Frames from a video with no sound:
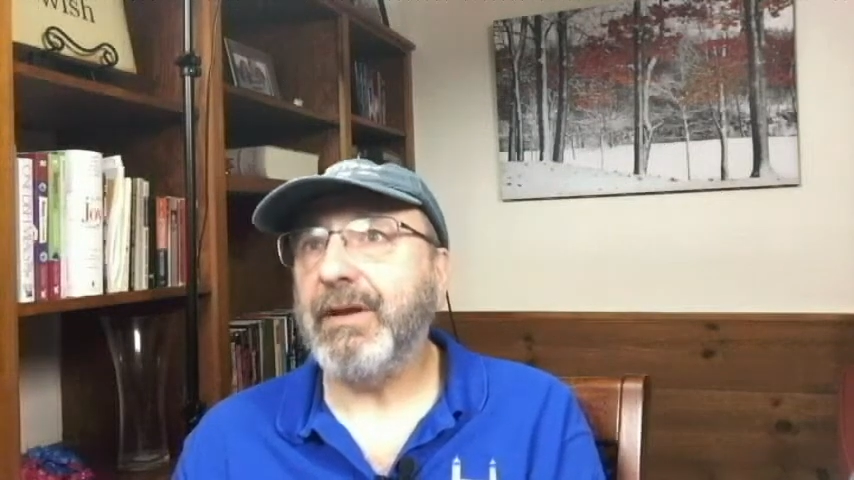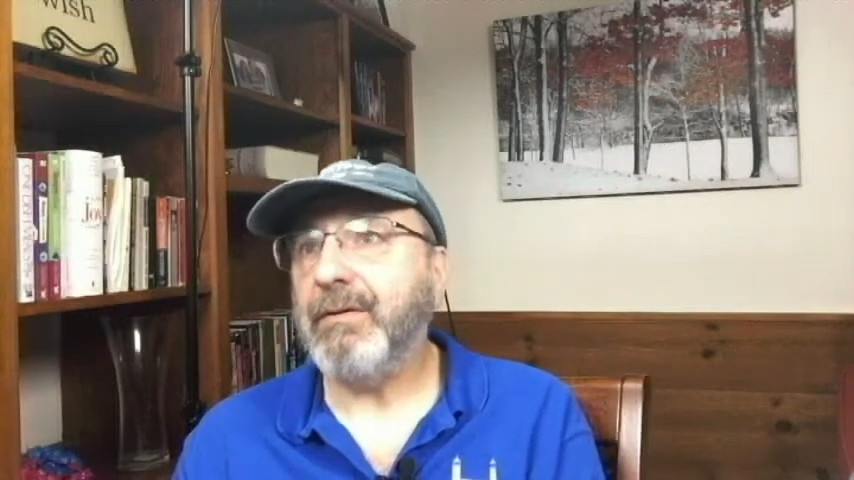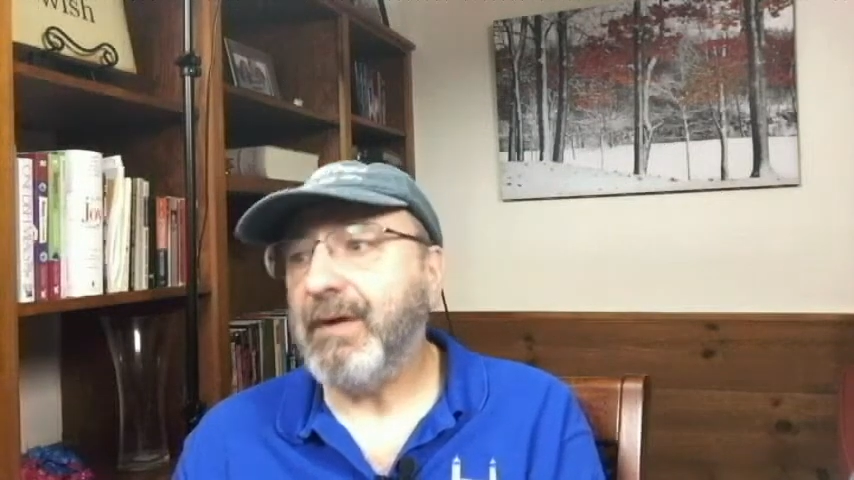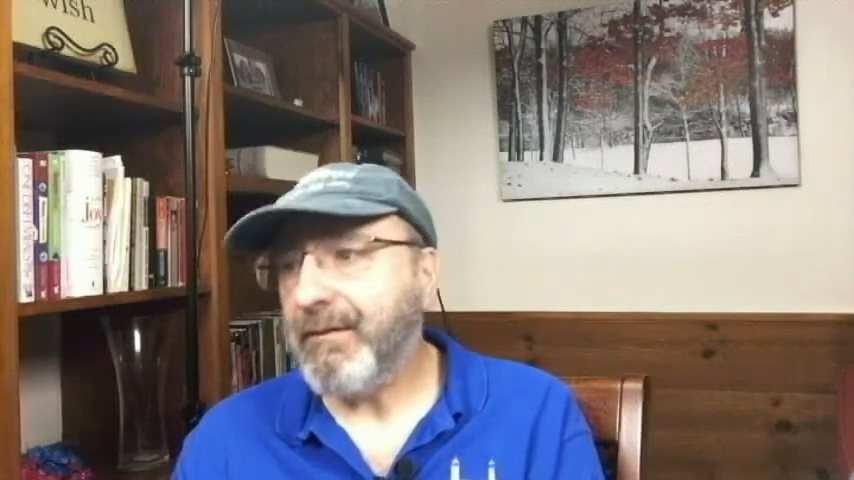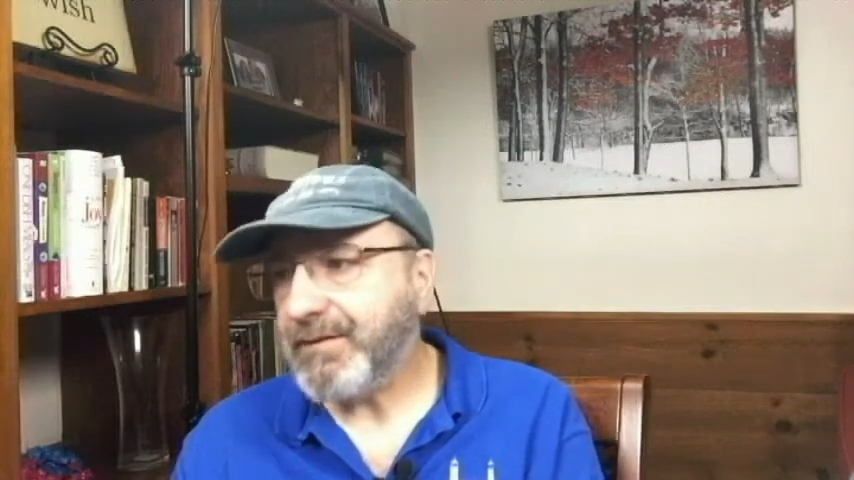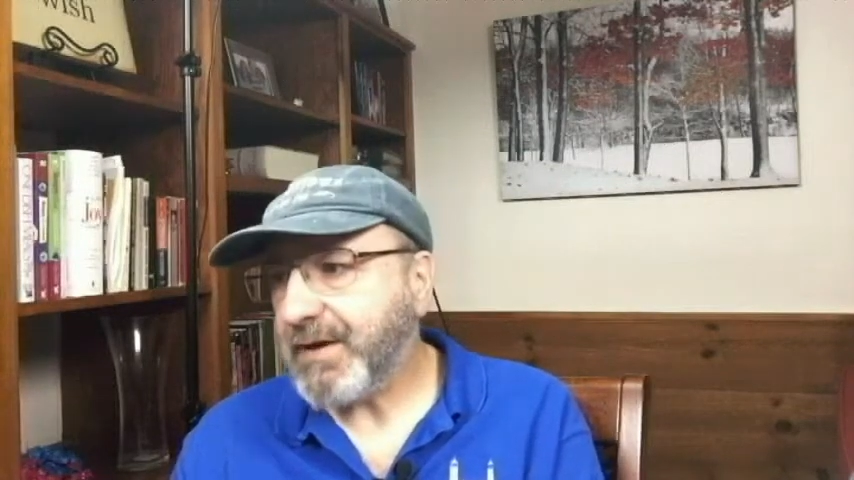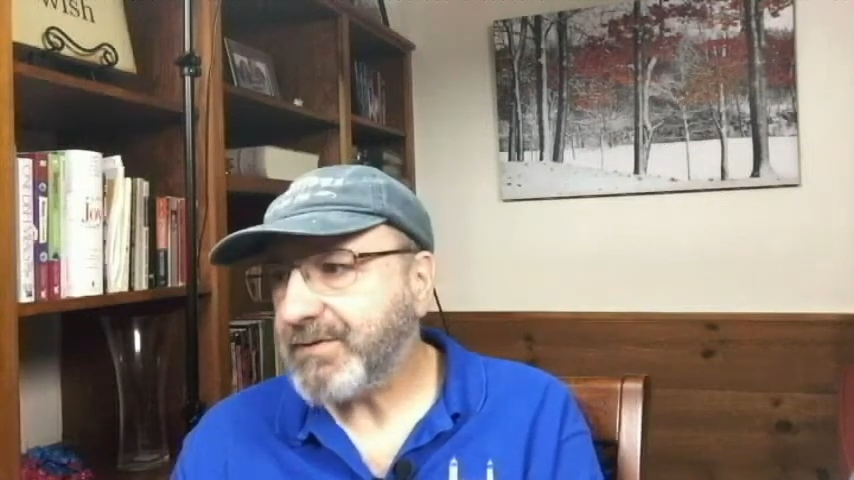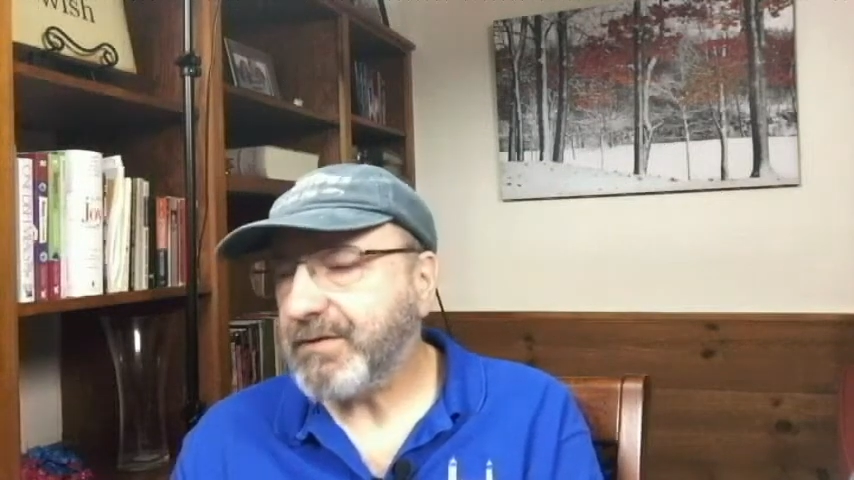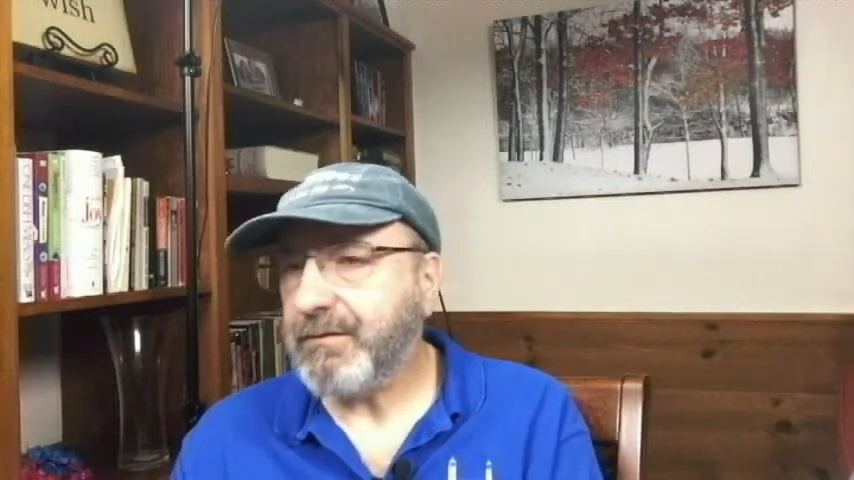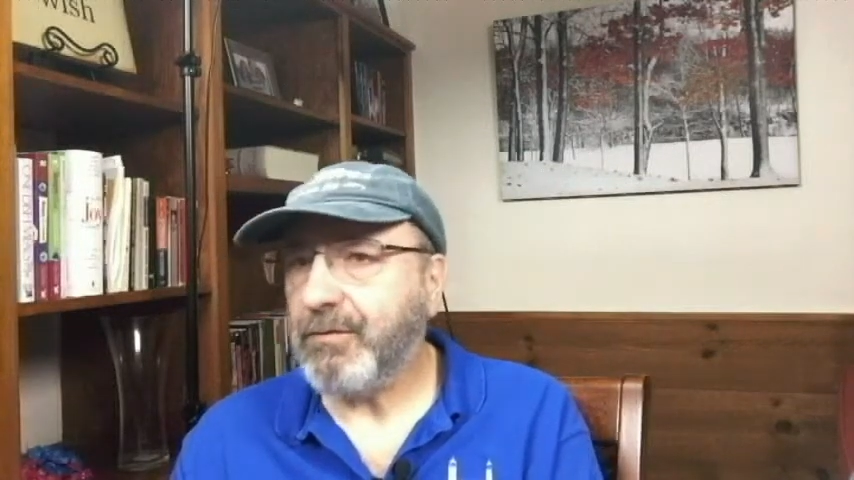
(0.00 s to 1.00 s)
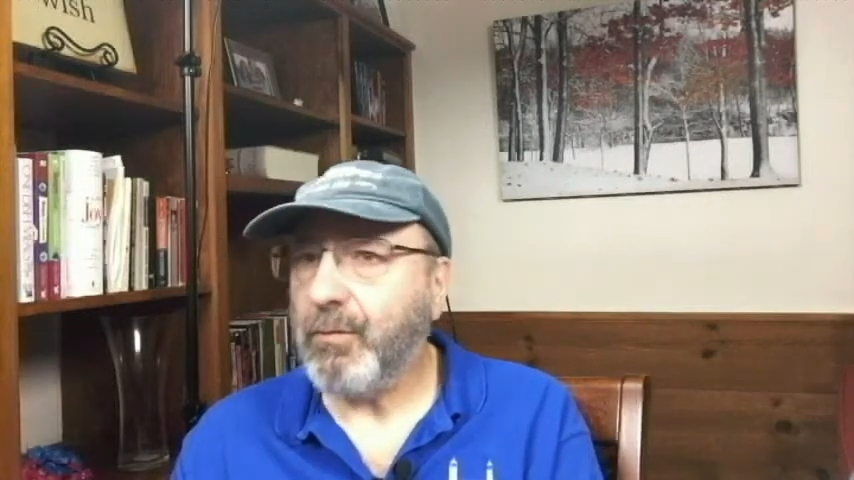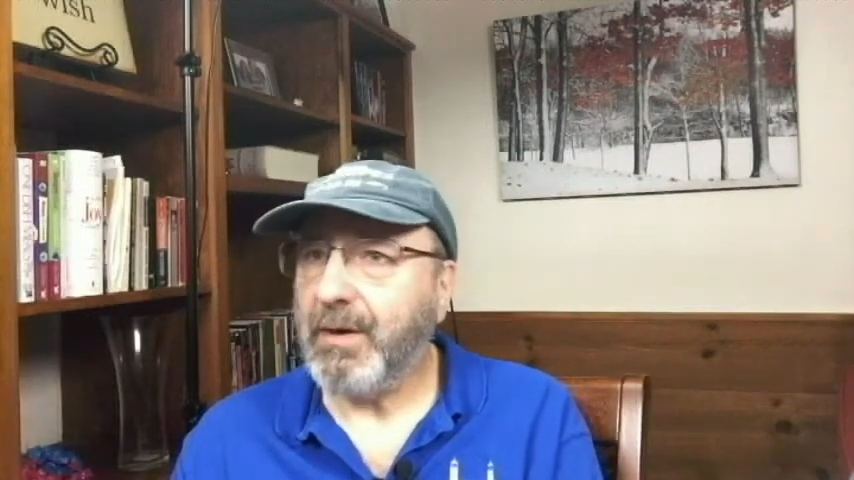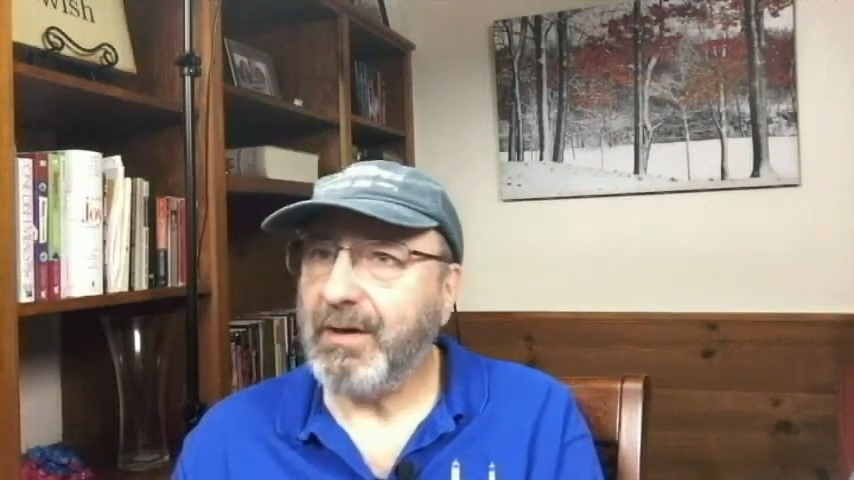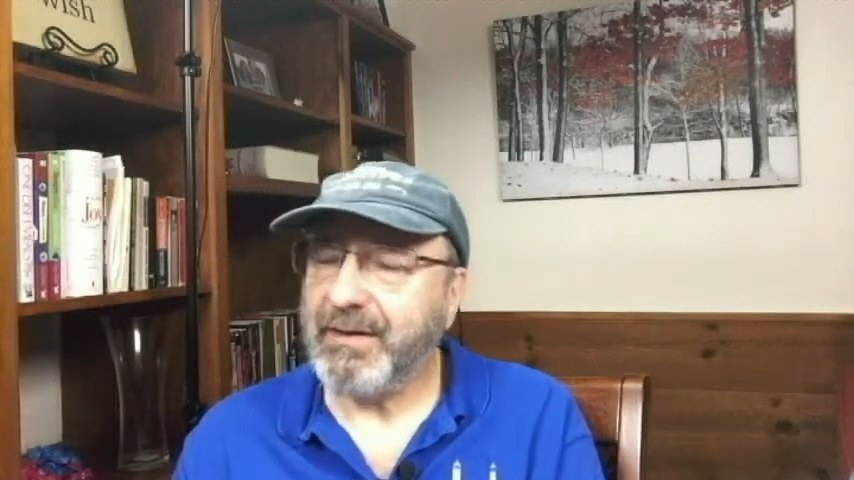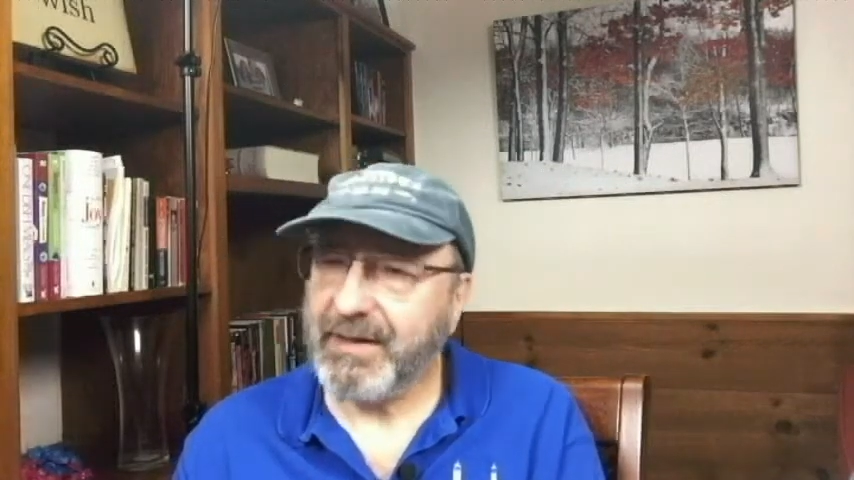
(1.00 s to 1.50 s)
they were advertising for a while,